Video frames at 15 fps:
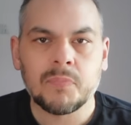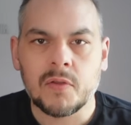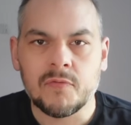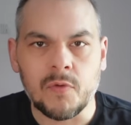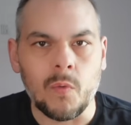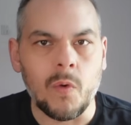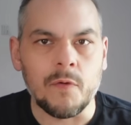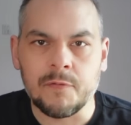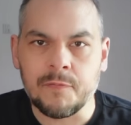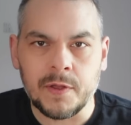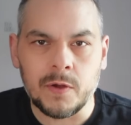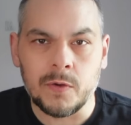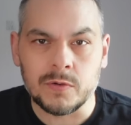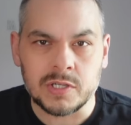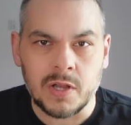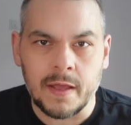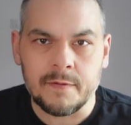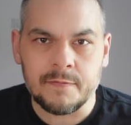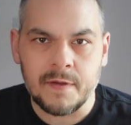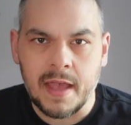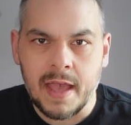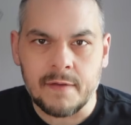for what feels like
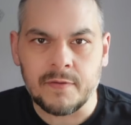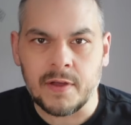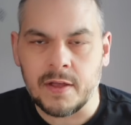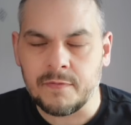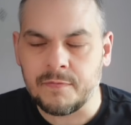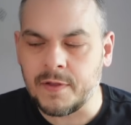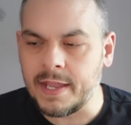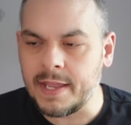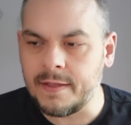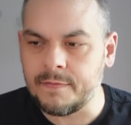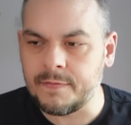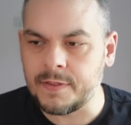forever for either